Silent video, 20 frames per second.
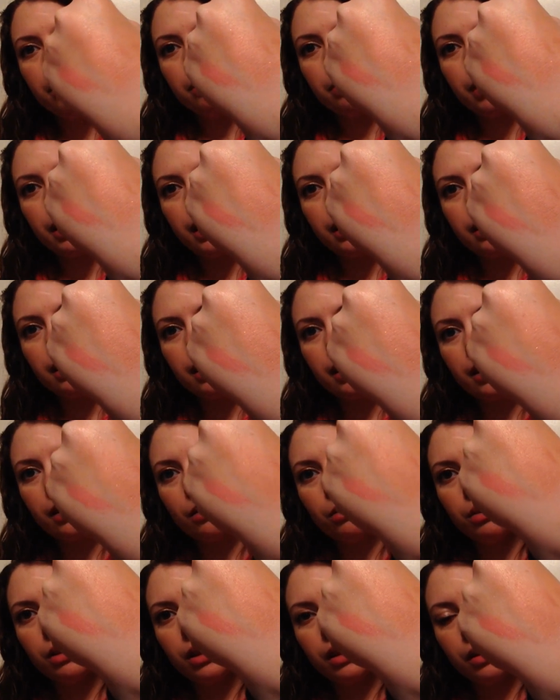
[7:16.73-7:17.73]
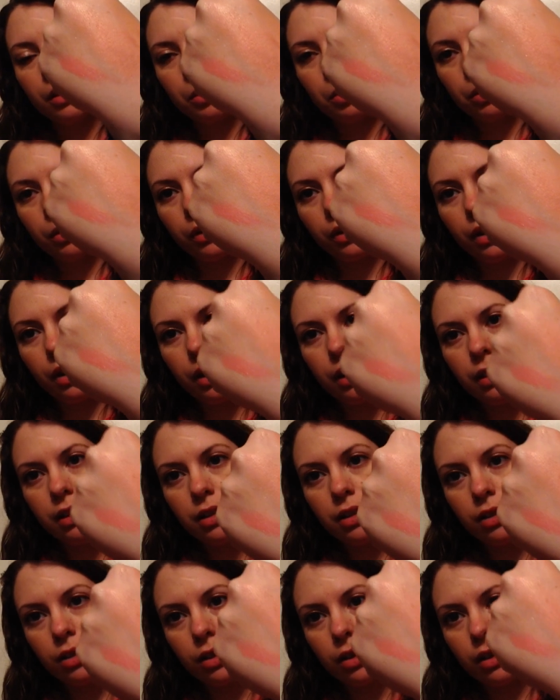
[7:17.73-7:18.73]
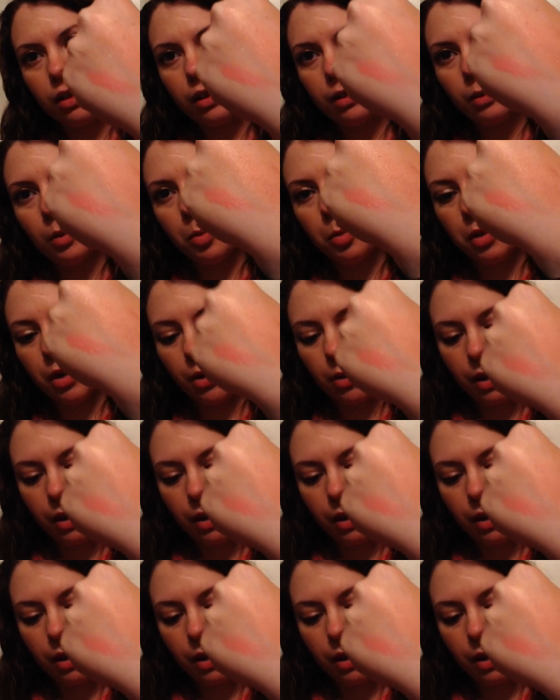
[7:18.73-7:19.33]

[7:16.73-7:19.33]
but I think with a little bronzer, it would be